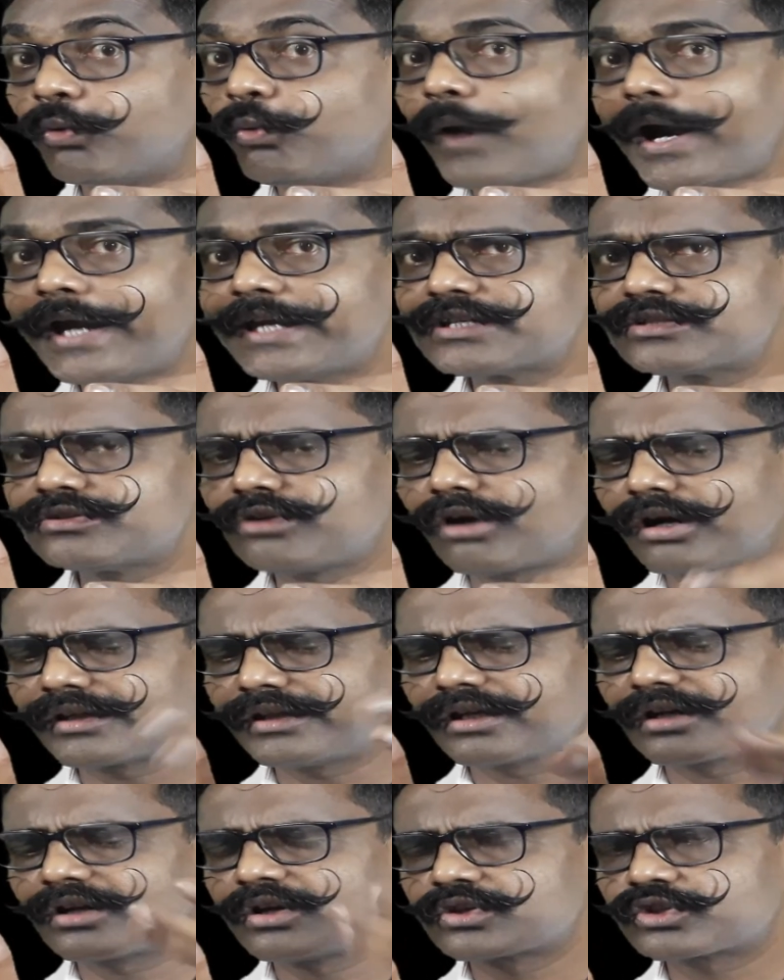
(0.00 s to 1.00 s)
Y is not
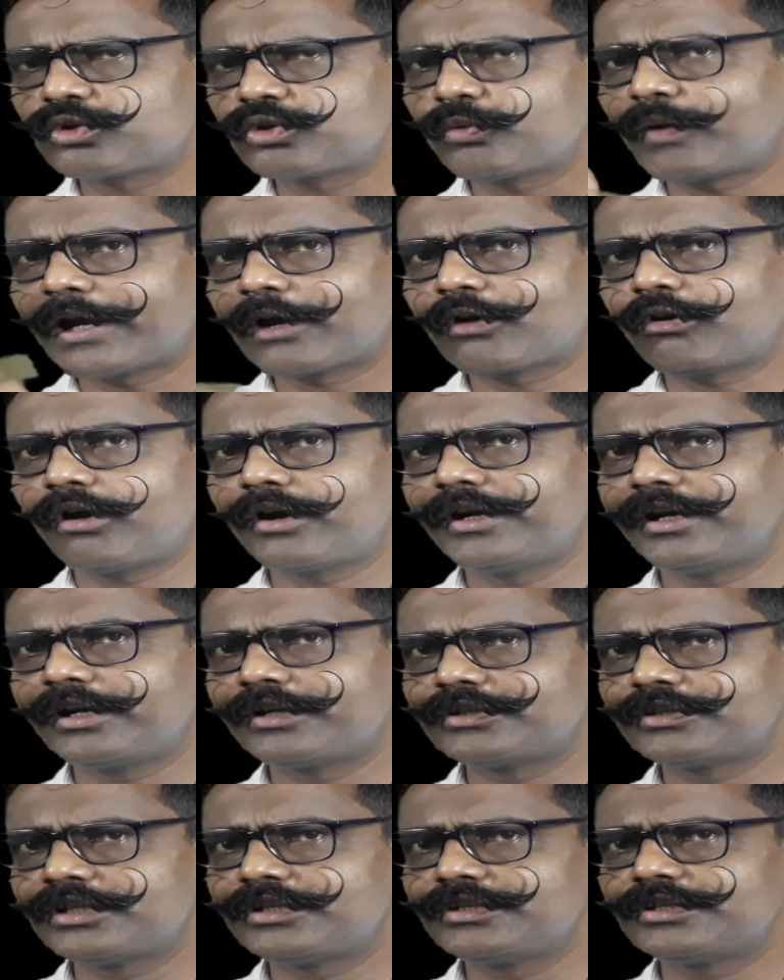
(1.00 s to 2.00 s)
there. So Y
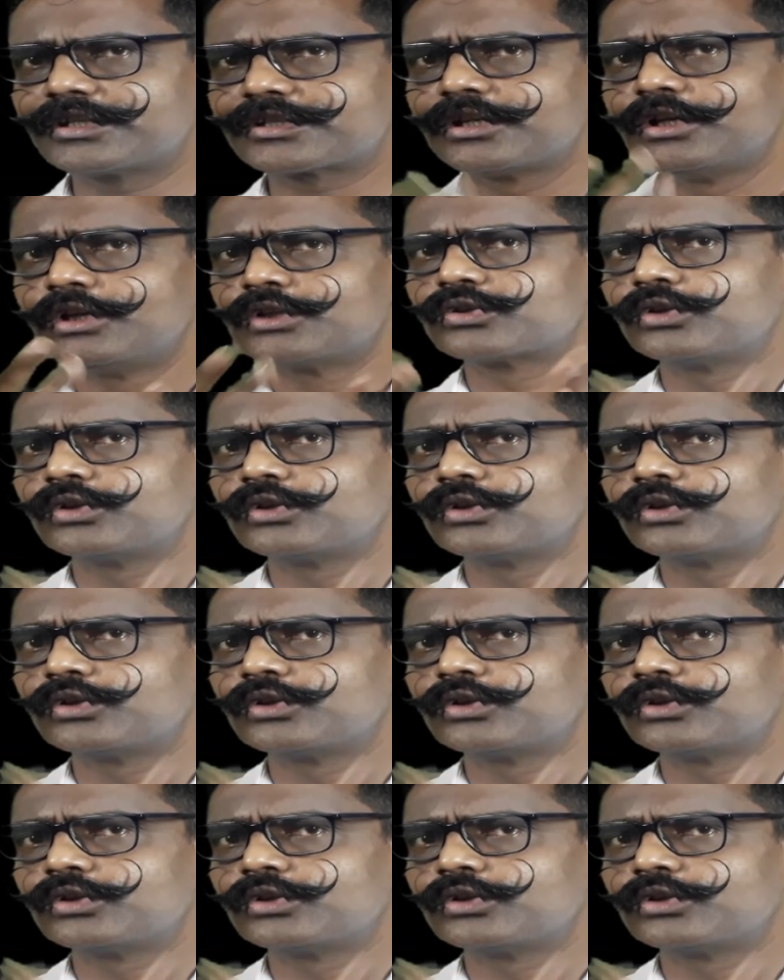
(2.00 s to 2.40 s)
coordinate changes.